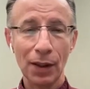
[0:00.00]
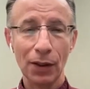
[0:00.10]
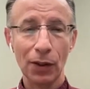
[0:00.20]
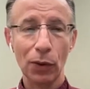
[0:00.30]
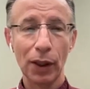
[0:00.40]

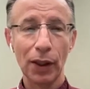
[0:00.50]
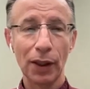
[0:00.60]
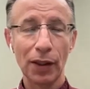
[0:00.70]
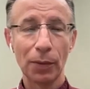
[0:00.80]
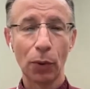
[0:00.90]
So
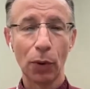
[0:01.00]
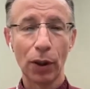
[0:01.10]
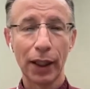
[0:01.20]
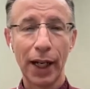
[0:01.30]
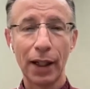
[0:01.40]
it's
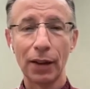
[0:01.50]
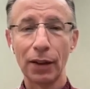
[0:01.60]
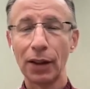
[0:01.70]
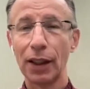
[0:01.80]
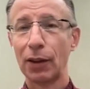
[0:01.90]
important, again,
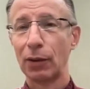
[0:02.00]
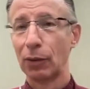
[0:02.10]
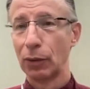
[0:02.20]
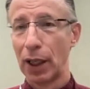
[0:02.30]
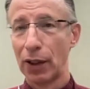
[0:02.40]

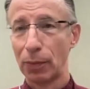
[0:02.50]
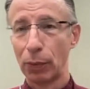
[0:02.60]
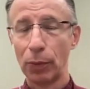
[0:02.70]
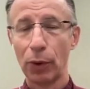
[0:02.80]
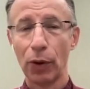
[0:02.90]
as
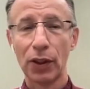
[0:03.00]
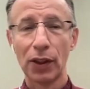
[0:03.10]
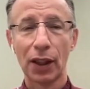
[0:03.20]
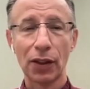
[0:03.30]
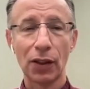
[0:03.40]
you both
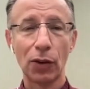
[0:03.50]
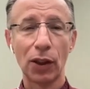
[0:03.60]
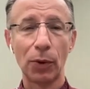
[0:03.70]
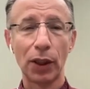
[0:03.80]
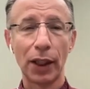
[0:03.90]
discussed, too,
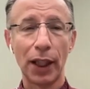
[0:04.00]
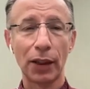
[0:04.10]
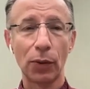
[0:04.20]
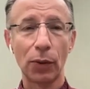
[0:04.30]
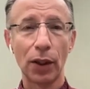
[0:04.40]

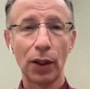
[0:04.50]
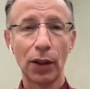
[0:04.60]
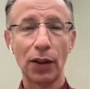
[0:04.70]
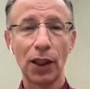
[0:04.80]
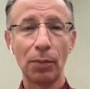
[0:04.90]
communication with
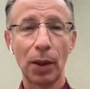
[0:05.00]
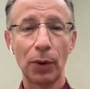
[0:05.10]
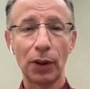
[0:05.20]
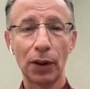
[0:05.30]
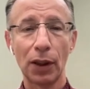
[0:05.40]
your team
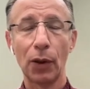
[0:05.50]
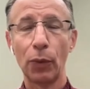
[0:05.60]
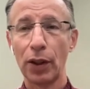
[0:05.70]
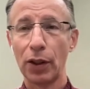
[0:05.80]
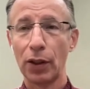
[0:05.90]
members,
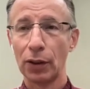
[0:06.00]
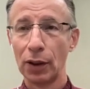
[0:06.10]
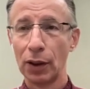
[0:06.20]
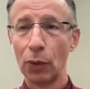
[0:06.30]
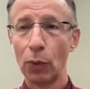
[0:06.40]
with your
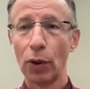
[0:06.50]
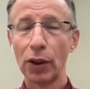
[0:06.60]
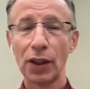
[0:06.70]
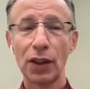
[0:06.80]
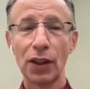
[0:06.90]

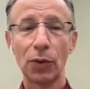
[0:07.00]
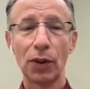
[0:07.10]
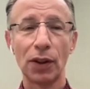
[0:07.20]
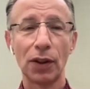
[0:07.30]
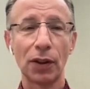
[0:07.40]
ward
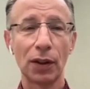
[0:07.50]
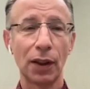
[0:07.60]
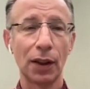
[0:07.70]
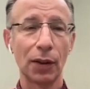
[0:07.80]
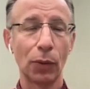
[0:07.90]
constituents is
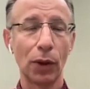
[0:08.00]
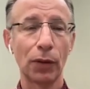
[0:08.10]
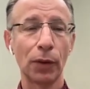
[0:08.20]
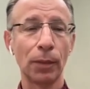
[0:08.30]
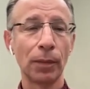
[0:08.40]

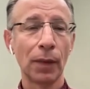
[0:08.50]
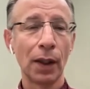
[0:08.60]
wonderful.